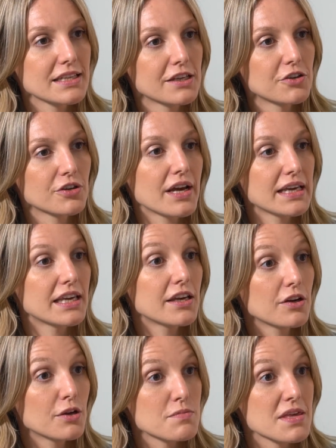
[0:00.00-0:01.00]
like you're not
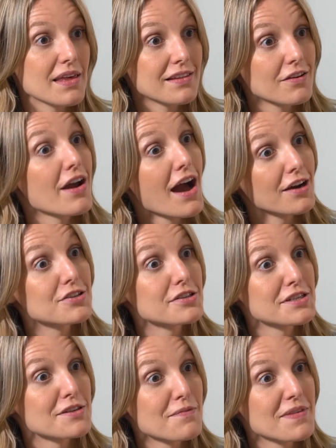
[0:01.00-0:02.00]
hearing me, like there's
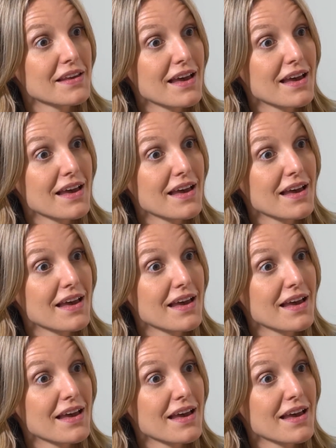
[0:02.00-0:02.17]
actually something